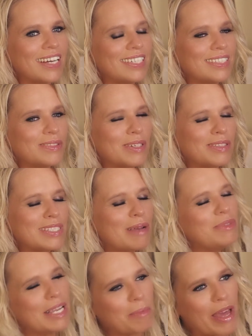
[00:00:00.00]
a
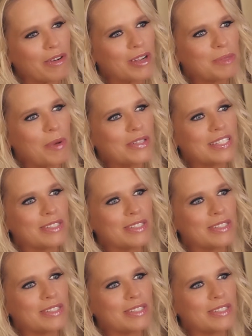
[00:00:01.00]
subject matter, I suppose,